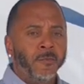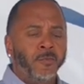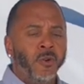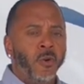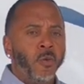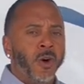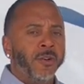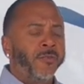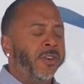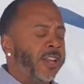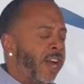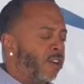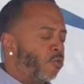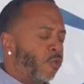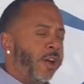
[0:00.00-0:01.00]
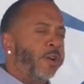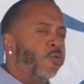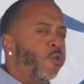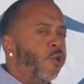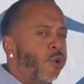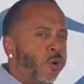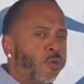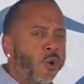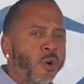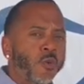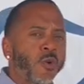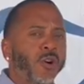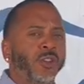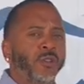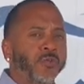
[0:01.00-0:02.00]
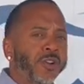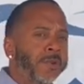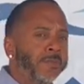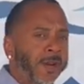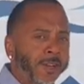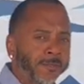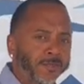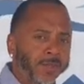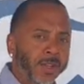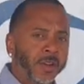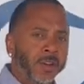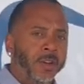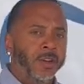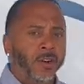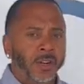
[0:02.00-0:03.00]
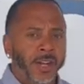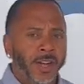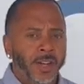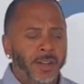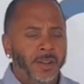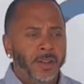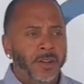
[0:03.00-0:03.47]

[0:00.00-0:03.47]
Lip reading: For what? For that great war, World War III, man. Okay?